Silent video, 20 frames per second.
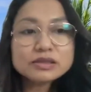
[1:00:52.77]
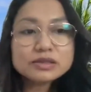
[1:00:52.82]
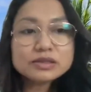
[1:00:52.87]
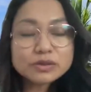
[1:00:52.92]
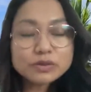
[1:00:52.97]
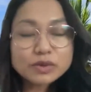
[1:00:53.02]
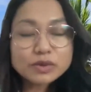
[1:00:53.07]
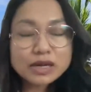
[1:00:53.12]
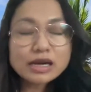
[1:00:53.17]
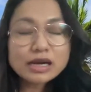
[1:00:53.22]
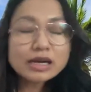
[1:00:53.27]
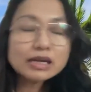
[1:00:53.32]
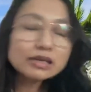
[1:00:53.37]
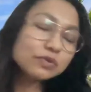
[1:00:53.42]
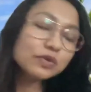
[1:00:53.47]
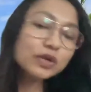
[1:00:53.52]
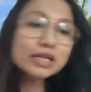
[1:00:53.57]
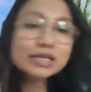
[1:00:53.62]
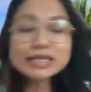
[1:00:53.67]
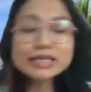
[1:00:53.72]

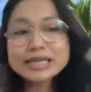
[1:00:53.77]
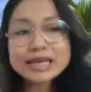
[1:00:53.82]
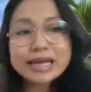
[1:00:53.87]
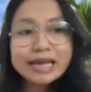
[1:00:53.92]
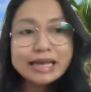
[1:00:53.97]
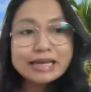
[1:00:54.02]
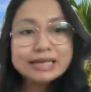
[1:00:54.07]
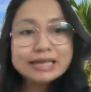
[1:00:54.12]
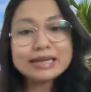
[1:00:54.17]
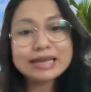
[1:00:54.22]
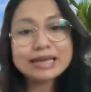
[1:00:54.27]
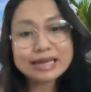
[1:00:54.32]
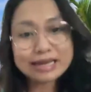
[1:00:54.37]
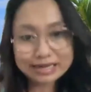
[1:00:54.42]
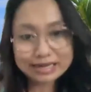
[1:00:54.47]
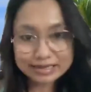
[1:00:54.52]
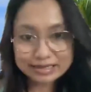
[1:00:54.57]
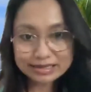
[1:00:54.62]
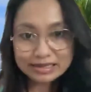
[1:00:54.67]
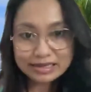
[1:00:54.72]
28
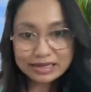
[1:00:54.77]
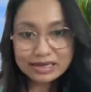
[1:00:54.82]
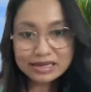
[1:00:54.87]
days.